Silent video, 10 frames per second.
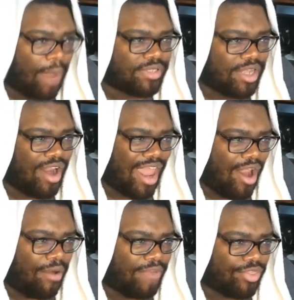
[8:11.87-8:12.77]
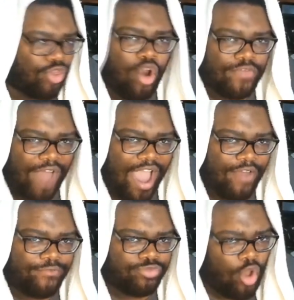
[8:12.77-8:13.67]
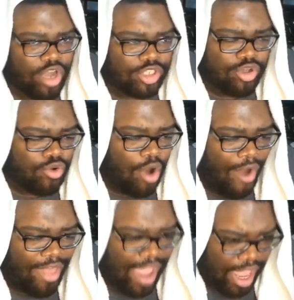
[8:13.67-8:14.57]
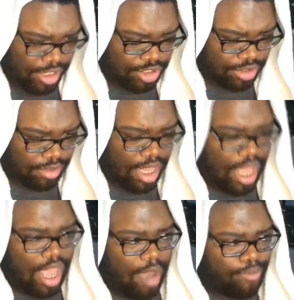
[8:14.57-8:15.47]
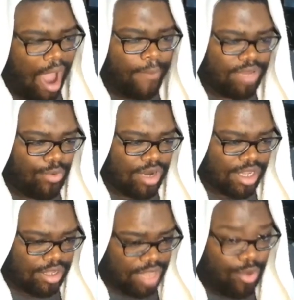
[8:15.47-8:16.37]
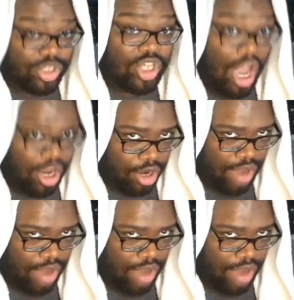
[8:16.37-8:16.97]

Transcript: I'm gonna say like around like 35, 32, around that age, probably when he was younger.